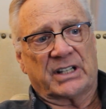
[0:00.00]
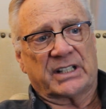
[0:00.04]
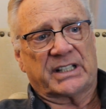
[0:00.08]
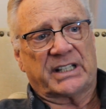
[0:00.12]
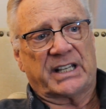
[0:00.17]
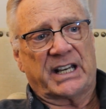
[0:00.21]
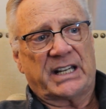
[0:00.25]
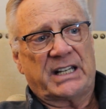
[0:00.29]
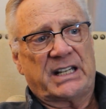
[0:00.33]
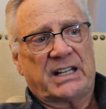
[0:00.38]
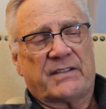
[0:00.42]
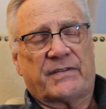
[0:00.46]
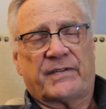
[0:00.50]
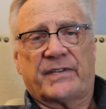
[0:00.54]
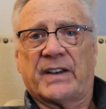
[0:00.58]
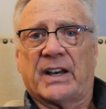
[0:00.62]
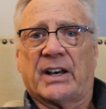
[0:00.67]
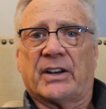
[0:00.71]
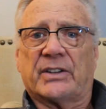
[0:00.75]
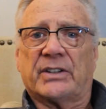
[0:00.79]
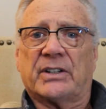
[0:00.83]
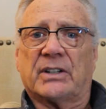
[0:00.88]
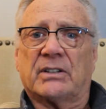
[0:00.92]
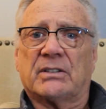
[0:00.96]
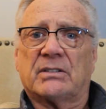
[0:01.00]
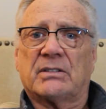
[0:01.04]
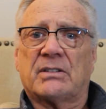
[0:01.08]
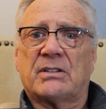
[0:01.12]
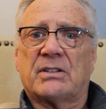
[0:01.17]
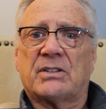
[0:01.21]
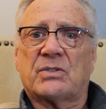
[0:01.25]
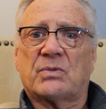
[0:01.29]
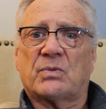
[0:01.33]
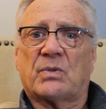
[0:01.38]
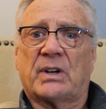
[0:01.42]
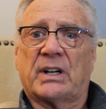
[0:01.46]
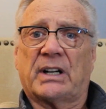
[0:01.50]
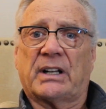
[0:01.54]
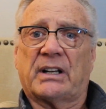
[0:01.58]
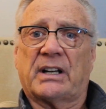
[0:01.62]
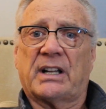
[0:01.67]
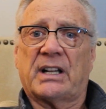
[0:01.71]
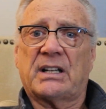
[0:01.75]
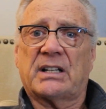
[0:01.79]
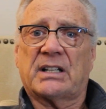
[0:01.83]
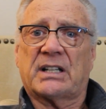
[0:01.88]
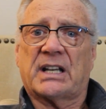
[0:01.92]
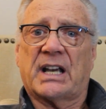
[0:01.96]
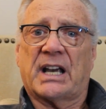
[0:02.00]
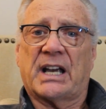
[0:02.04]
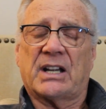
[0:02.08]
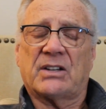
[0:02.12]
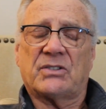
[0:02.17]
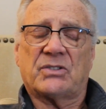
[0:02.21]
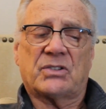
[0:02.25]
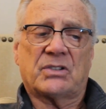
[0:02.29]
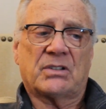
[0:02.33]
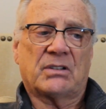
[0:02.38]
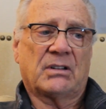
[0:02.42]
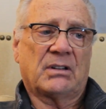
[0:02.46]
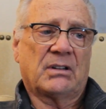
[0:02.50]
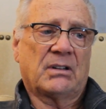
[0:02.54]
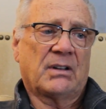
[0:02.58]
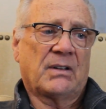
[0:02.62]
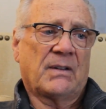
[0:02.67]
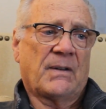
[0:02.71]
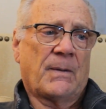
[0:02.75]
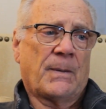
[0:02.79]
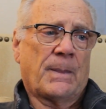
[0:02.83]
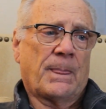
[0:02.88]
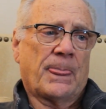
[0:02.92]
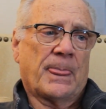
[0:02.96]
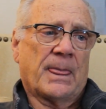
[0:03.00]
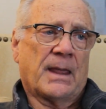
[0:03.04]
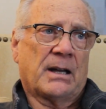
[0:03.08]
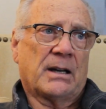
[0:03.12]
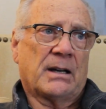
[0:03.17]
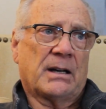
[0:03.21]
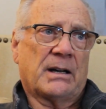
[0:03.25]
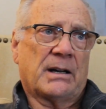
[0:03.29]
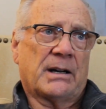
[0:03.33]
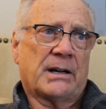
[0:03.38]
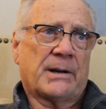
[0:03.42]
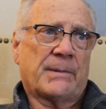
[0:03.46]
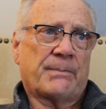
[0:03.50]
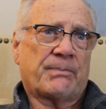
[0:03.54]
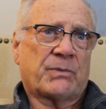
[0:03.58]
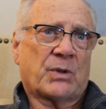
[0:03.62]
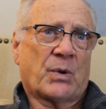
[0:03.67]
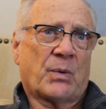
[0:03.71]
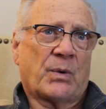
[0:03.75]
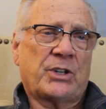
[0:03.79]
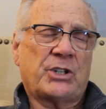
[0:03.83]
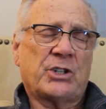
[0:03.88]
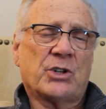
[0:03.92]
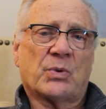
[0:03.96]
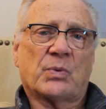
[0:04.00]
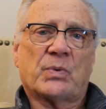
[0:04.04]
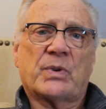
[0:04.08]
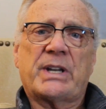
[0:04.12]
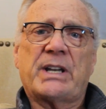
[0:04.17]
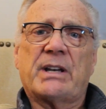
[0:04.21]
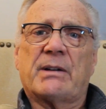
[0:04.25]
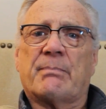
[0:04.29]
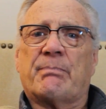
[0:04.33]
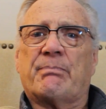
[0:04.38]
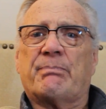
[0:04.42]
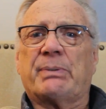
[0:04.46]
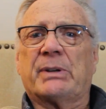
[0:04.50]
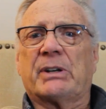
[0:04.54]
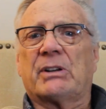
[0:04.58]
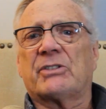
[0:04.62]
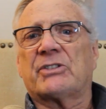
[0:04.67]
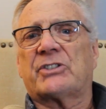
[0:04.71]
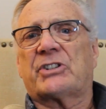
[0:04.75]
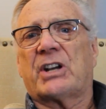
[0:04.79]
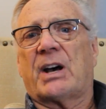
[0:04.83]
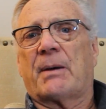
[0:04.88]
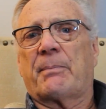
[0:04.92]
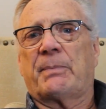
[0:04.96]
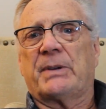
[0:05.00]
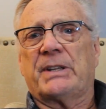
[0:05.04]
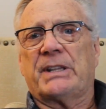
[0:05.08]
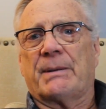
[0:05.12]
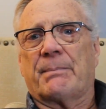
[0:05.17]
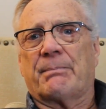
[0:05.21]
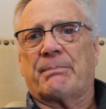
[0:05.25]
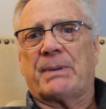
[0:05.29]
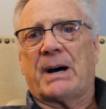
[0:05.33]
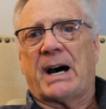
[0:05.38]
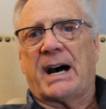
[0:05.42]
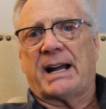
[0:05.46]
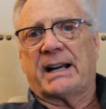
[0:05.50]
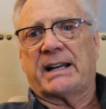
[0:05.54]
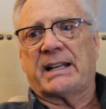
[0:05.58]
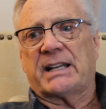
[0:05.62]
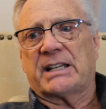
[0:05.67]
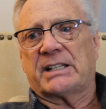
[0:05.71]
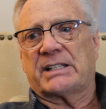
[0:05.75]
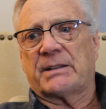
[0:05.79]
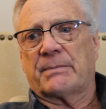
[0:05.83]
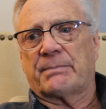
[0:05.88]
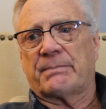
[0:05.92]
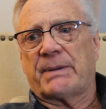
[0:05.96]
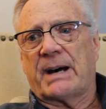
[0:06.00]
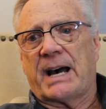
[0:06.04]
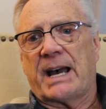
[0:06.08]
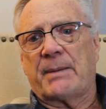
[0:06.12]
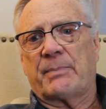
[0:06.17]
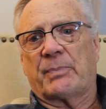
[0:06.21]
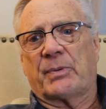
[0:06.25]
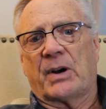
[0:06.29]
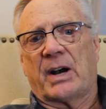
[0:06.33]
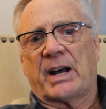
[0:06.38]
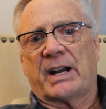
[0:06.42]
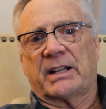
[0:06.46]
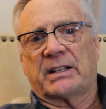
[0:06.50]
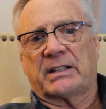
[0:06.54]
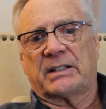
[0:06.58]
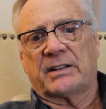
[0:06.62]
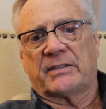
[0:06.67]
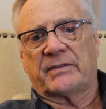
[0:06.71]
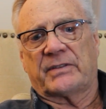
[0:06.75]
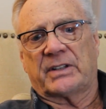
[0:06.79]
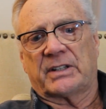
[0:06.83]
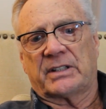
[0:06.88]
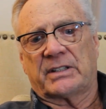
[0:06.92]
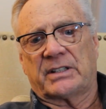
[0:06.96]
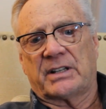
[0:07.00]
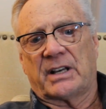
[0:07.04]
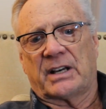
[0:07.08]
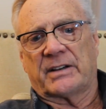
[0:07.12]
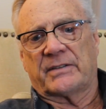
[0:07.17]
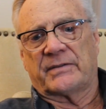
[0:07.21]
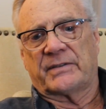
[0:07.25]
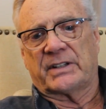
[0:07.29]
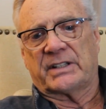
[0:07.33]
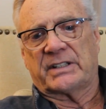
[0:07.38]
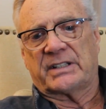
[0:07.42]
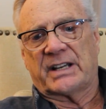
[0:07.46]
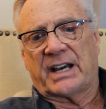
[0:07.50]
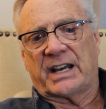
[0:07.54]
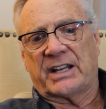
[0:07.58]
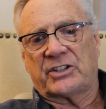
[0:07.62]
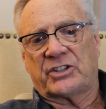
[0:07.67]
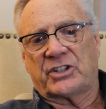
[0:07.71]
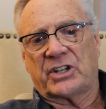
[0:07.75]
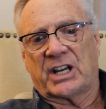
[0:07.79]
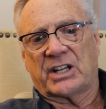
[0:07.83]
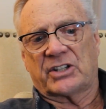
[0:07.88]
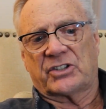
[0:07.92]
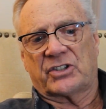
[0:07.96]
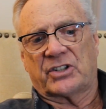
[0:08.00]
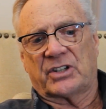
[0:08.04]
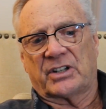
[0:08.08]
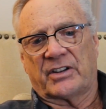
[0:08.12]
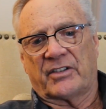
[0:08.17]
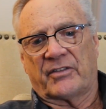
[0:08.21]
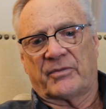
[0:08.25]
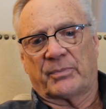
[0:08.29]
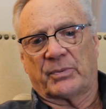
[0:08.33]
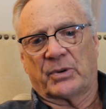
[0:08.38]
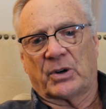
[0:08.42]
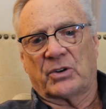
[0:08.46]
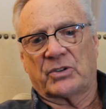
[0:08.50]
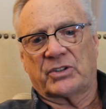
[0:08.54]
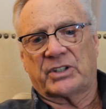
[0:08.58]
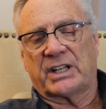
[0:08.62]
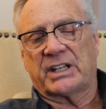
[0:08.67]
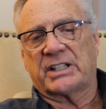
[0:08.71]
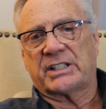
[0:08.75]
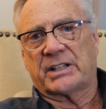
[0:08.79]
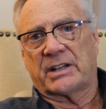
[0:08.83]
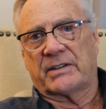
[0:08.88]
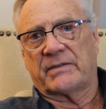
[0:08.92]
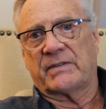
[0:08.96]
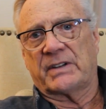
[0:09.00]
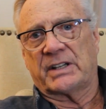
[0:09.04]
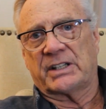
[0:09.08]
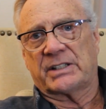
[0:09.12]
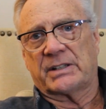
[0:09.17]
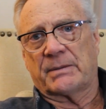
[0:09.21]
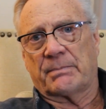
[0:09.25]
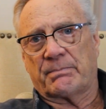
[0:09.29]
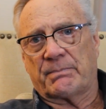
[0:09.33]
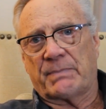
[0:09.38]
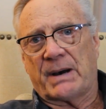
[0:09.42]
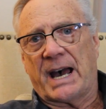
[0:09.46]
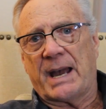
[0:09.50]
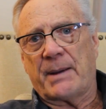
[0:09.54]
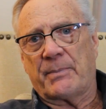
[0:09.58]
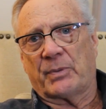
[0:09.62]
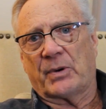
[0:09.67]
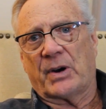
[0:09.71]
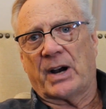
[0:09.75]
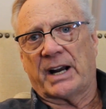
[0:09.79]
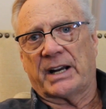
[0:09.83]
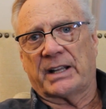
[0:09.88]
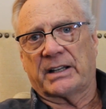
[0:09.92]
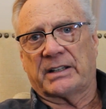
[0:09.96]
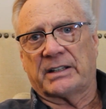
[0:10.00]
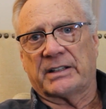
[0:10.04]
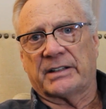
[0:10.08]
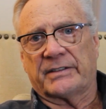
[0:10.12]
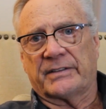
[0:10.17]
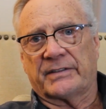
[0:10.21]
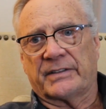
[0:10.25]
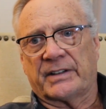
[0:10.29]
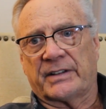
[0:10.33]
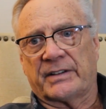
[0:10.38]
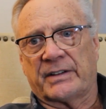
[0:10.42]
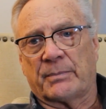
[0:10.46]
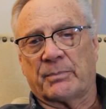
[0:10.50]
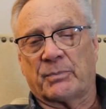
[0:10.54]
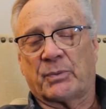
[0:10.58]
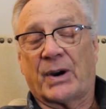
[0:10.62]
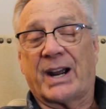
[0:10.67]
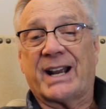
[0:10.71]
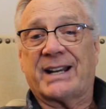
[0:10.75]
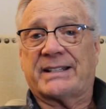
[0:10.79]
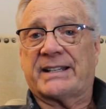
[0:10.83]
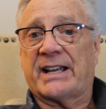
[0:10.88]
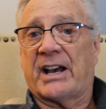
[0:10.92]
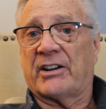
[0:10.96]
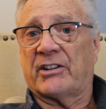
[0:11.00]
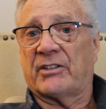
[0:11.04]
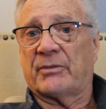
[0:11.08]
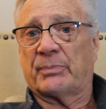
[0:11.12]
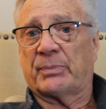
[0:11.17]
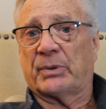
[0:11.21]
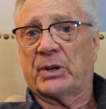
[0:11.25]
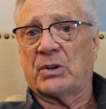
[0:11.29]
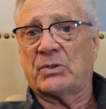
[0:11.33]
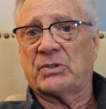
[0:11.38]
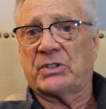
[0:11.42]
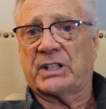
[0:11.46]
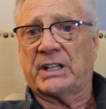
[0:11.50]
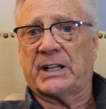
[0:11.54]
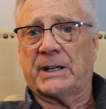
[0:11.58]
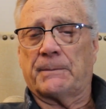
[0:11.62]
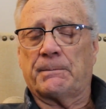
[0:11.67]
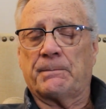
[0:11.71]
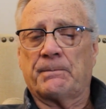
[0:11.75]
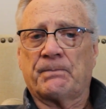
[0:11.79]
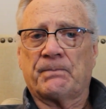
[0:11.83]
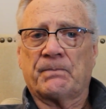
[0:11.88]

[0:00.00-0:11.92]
kidney failure is what it indicates. When urea builds up in the body, it's a byproduct of the digestion of protein. It's a byproduct of the breakdown of protein.